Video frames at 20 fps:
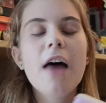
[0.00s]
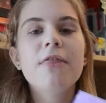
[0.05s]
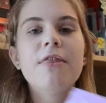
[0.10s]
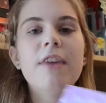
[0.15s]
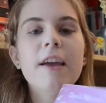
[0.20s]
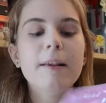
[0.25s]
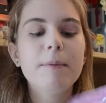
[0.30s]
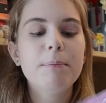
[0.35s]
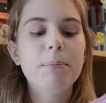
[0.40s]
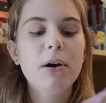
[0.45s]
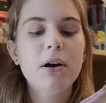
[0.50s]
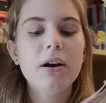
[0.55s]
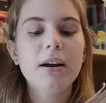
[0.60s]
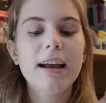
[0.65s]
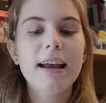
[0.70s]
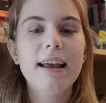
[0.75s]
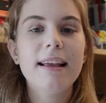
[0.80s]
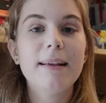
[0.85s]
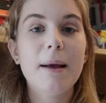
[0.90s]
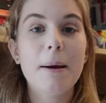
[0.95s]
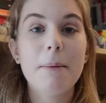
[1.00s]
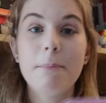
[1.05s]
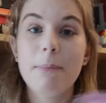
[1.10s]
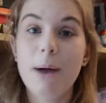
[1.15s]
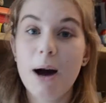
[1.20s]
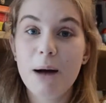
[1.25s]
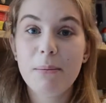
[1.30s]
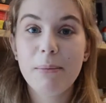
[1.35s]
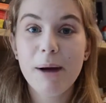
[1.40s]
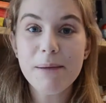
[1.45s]
This book is a
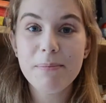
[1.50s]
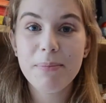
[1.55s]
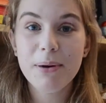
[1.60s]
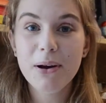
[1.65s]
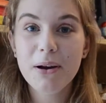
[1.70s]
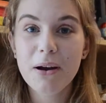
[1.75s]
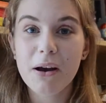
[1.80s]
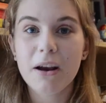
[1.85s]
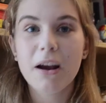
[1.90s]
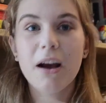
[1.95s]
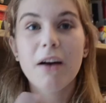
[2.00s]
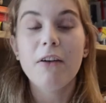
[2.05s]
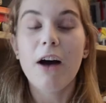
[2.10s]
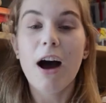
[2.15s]
Marmite book.